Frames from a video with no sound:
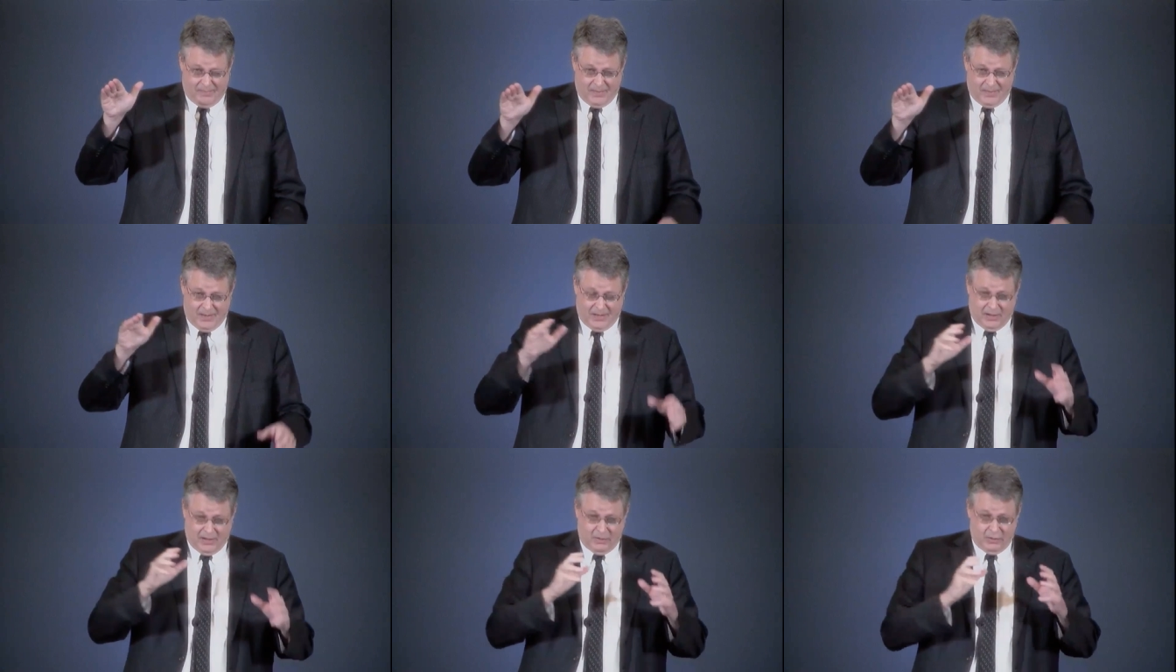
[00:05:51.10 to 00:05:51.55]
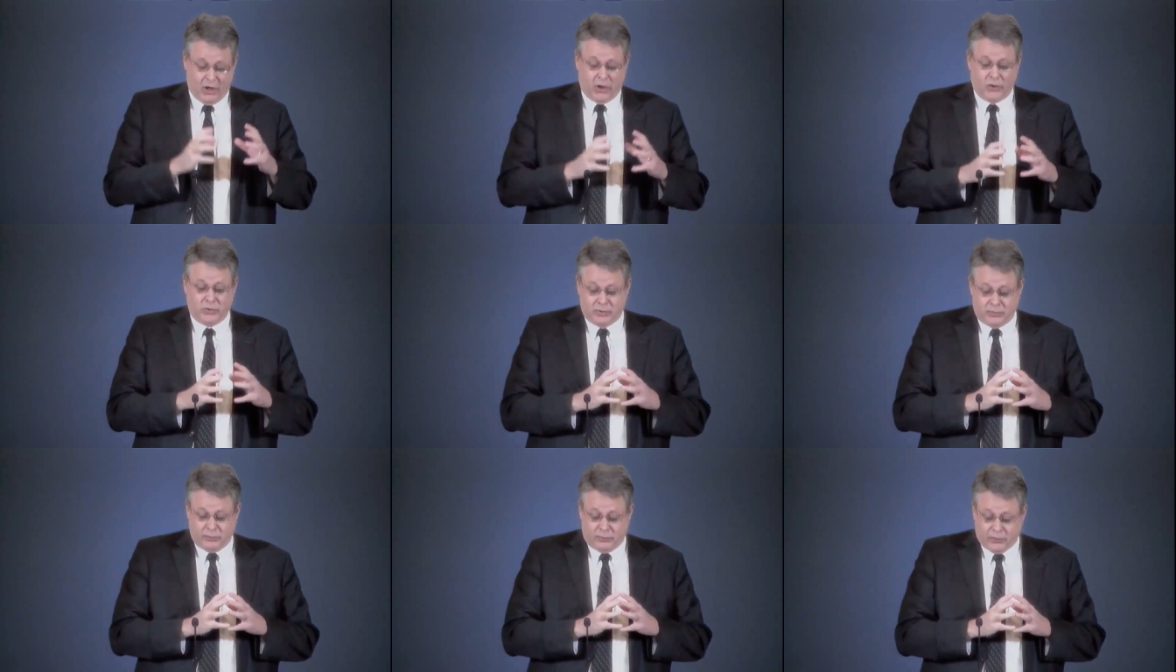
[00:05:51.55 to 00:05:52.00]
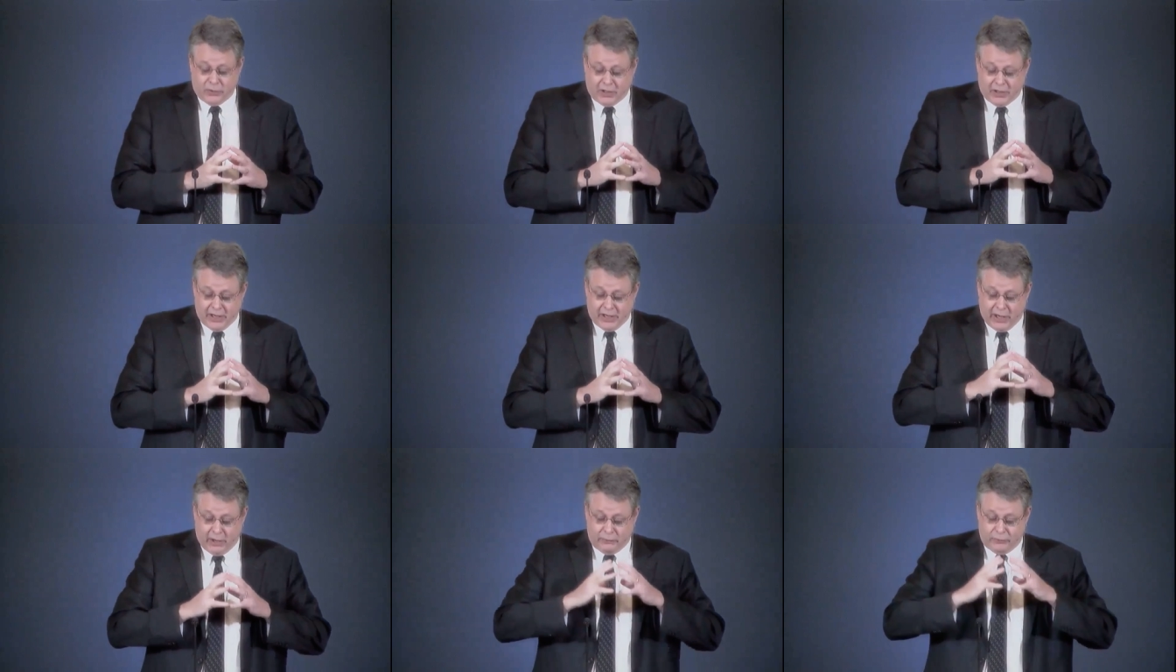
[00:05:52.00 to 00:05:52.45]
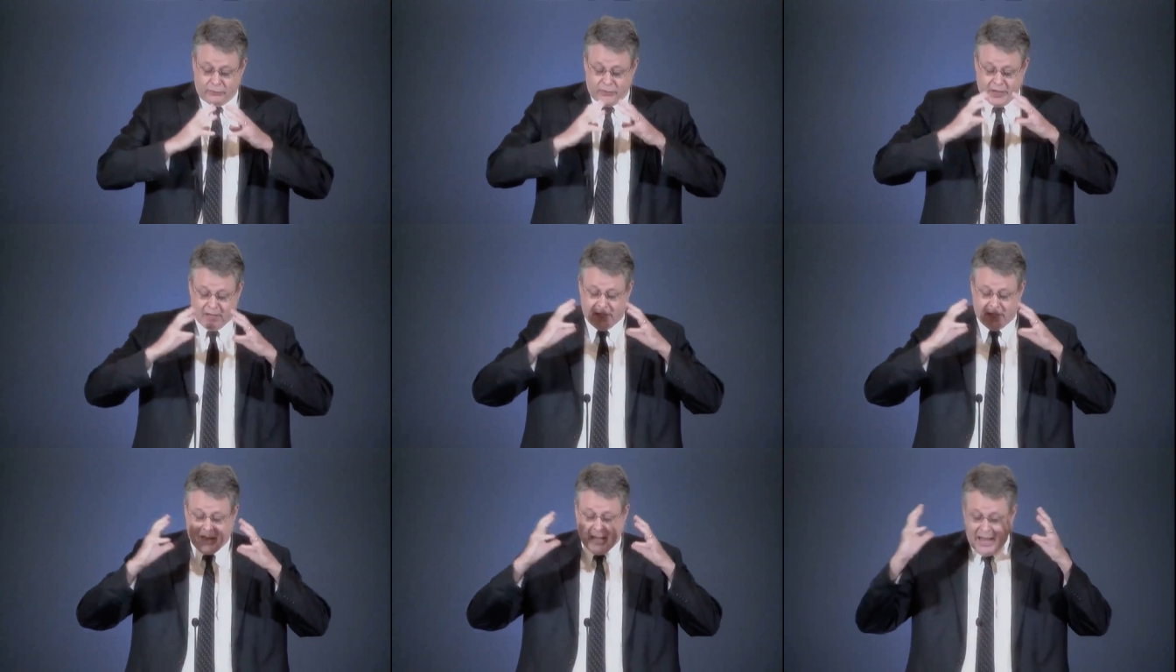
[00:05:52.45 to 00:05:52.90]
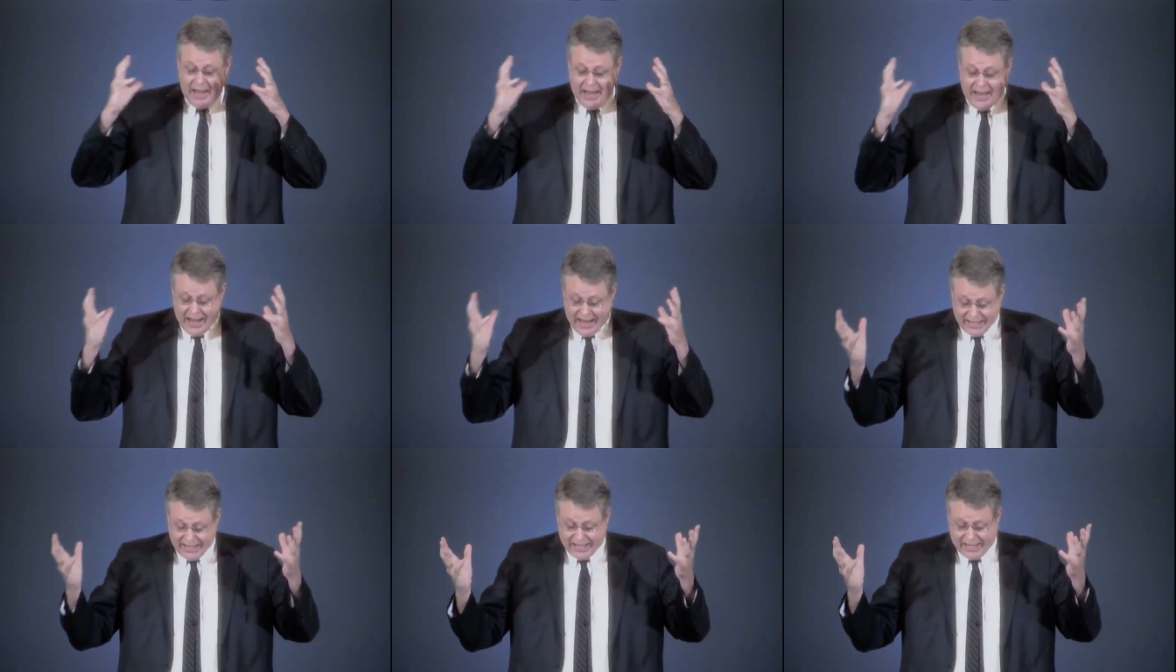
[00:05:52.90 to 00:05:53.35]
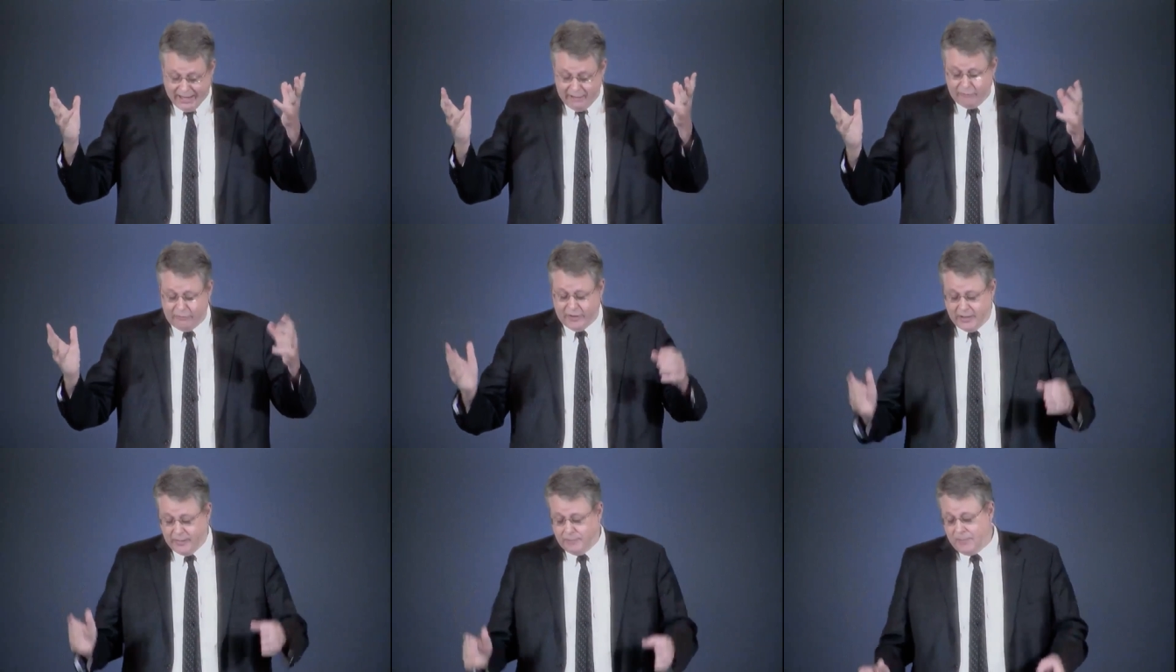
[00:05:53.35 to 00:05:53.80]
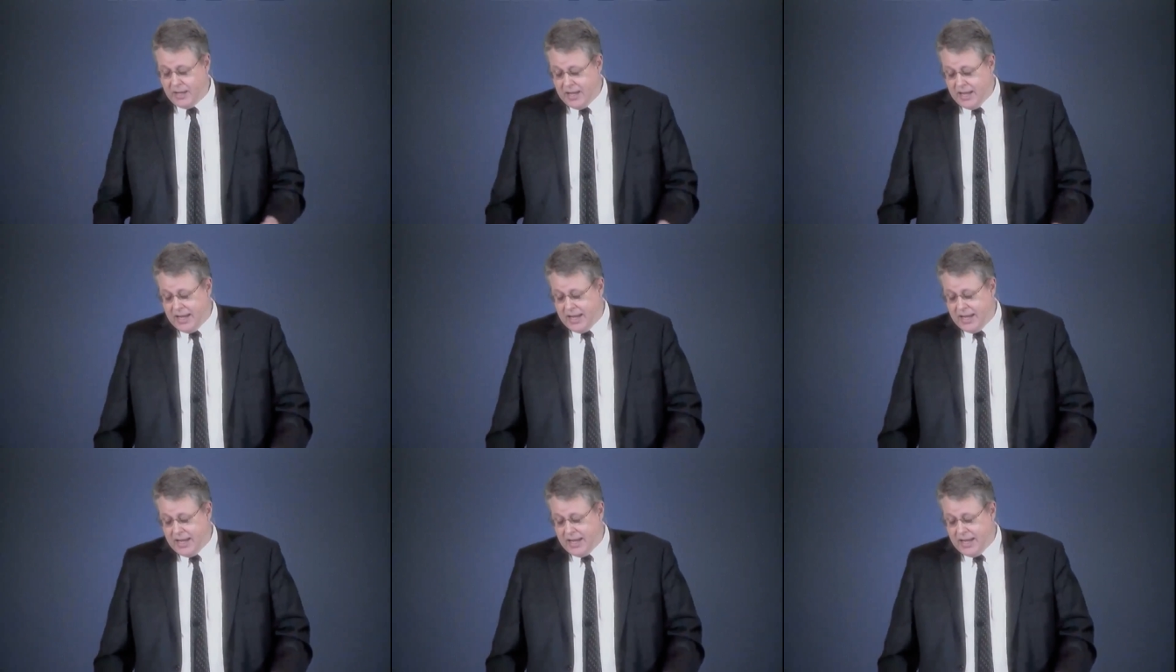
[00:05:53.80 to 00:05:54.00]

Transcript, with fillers: those in Philadelphia had given,